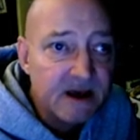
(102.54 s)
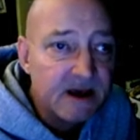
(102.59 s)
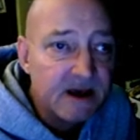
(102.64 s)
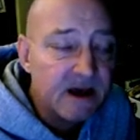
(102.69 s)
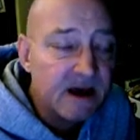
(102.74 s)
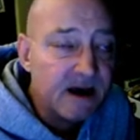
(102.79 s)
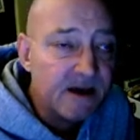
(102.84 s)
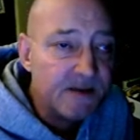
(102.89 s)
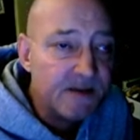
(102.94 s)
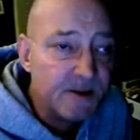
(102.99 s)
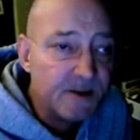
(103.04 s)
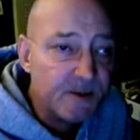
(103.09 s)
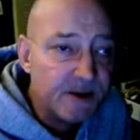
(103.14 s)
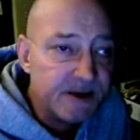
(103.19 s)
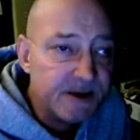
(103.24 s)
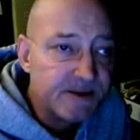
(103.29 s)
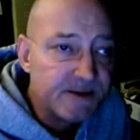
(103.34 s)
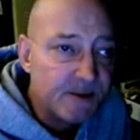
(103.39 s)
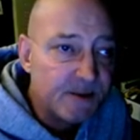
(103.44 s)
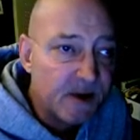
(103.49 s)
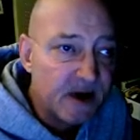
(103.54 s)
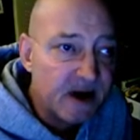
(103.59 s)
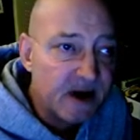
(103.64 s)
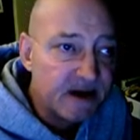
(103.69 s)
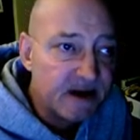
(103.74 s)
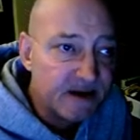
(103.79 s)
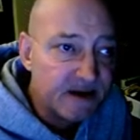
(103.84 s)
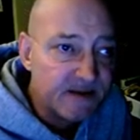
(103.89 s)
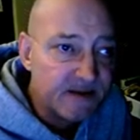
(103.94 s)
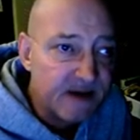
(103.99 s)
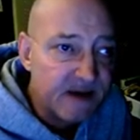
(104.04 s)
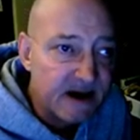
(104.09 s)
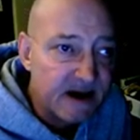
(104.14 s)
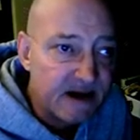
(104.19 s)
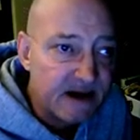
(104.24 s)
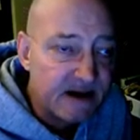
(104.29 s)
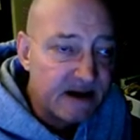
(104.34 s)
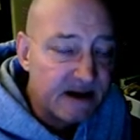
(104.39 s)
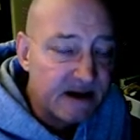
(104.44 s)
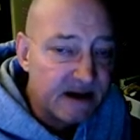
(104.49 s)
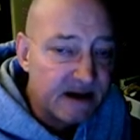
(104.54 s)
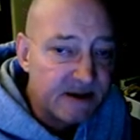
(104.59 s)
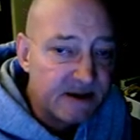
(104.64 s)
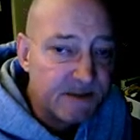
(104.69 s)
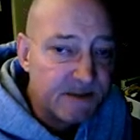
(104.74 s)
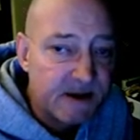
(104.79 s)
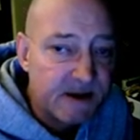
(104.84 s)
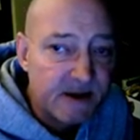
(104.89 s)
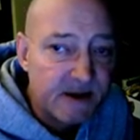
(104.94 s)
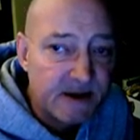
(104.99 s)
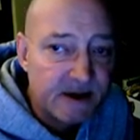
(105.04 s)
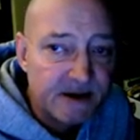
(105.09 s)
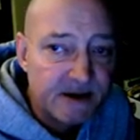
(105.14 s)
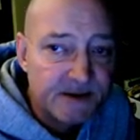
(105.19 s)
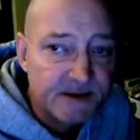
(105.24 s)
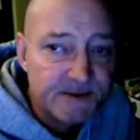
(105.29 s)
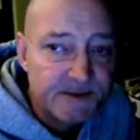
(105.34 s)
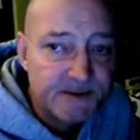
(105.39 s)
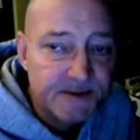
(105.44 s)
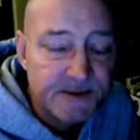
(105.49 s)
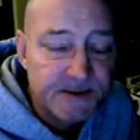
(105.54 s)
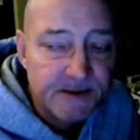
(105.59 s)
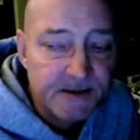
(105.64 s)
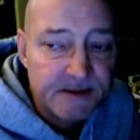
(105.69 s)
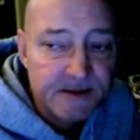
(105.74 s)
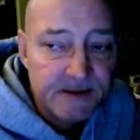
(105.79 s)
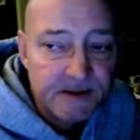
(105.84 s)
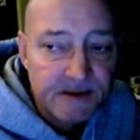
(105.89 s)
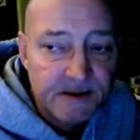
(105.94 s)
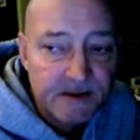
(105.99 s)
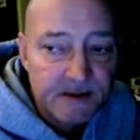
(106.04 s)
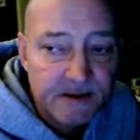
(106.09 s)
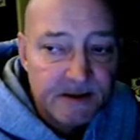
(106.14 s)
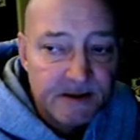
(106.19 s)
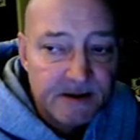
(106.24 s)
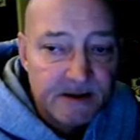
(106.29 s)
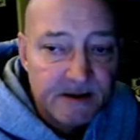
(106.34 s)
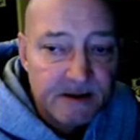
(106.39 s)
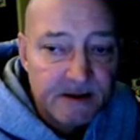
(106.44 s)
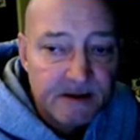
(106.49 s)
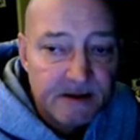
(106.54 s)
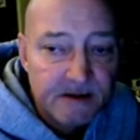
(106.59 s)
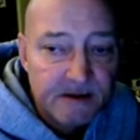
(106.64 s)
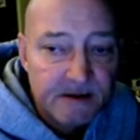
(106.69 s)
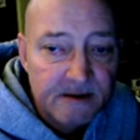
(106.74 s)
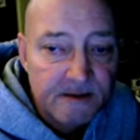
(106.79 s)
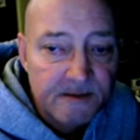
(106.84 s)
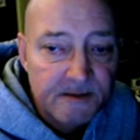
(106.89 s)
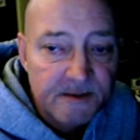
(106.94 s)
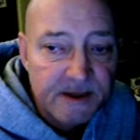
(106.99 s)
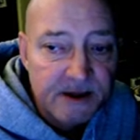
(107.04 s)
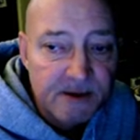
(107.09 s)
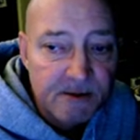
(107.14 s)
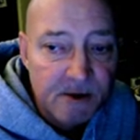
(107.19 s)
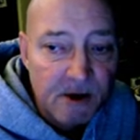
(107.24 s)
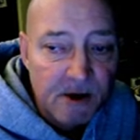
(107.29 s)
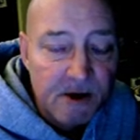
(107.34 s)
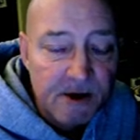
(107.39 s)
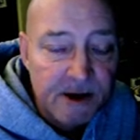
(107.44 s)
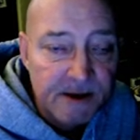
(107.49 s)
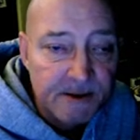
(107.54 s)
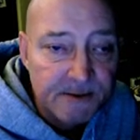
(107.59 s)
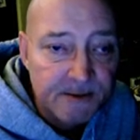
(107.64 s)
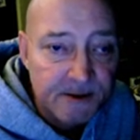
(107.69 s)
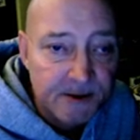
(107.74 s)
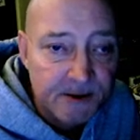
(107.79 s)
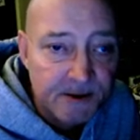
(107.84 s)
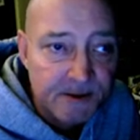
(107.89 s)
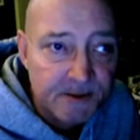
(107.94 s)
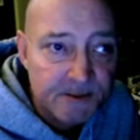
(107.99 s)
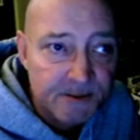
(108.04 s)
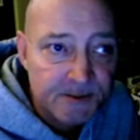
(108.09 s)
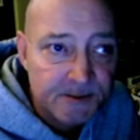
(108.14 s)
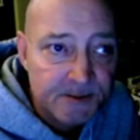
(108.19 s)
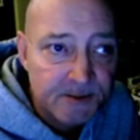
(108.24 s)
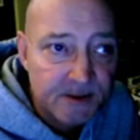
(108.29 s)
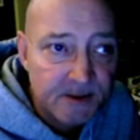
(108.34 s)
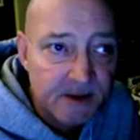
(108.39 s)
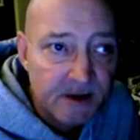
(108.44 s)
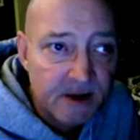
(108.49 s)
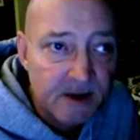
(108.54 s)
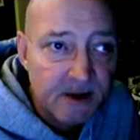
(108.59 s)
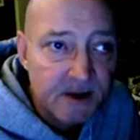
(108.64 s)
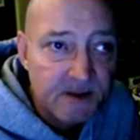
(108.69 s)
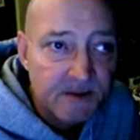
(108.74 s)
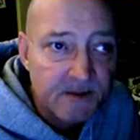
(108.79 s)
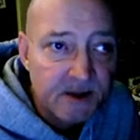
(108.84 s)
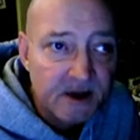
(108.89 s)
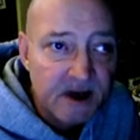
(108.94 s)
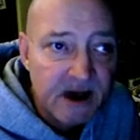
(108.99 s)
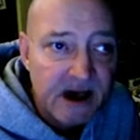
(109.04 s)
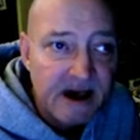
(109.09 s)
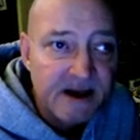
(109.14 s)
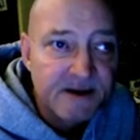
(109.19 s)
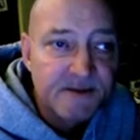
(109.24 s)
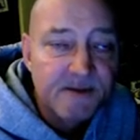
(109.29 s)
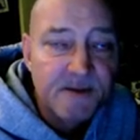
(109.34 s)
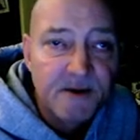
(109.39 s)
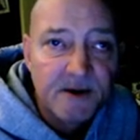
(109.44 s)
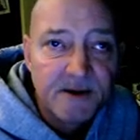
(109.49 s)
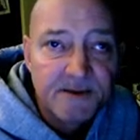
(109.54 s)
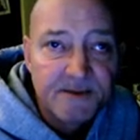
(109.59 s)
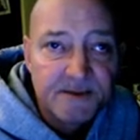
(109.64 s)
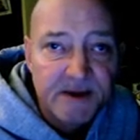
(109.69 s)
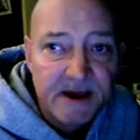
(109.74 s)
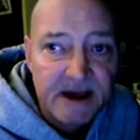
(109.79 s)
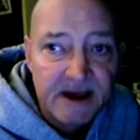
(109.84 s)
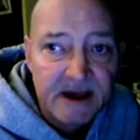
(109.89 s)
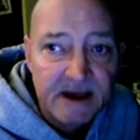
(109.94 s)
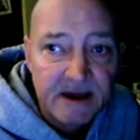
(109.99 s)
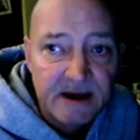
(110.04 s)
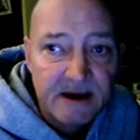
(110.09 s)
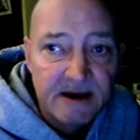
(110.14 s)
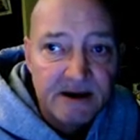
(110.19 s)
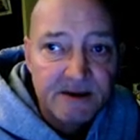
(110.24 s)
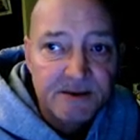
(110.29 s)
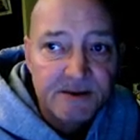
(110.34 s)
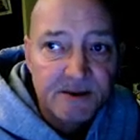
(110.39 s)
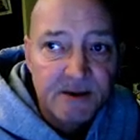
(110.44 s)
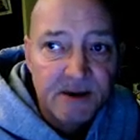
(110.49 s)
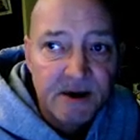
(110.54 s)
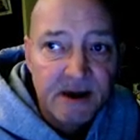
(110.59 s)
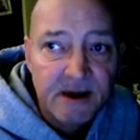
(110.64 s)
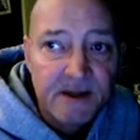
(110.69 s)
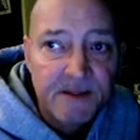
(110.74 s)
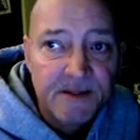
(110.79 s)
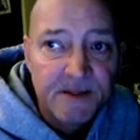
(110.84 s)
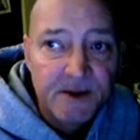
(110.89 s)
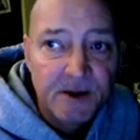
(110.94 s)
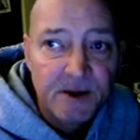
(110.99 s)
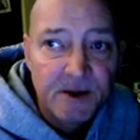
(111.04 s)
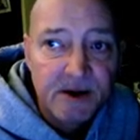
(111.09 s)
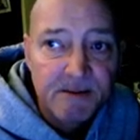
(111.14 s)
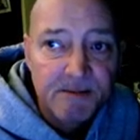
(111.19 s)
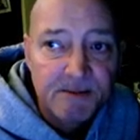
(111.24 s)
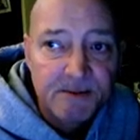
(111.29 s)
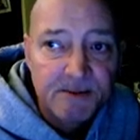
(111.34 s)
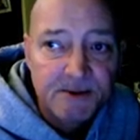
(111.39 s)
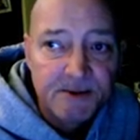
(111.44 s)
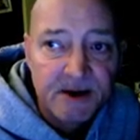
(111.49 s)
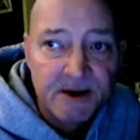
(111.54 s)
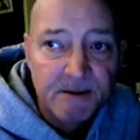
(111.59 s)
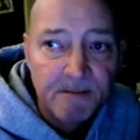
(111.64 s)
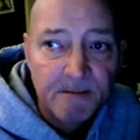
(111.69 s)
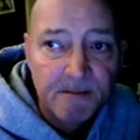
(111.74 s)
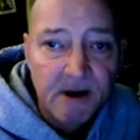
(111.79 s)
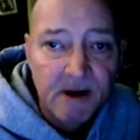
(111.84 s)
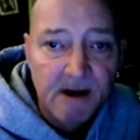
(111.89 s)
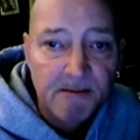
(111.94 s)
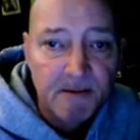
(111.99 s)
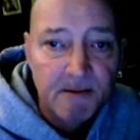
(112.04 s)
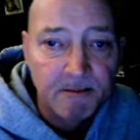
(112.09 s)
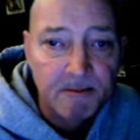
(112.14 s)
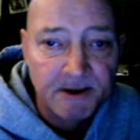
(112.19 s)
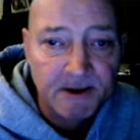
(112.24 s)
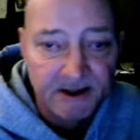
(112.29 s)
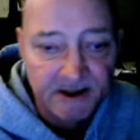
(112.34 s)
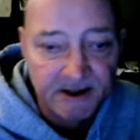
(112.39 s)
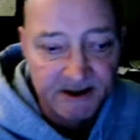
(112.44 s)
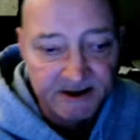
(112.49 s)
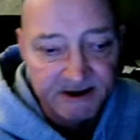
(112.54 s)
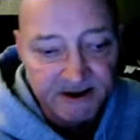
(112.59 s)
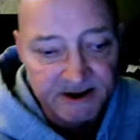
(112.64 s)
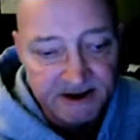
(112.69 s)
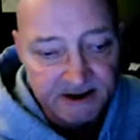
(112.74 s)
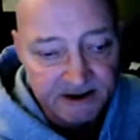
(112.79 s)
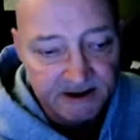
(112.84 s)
And the reason why I did that is because the growing zones the last frost date is on a 30% probability.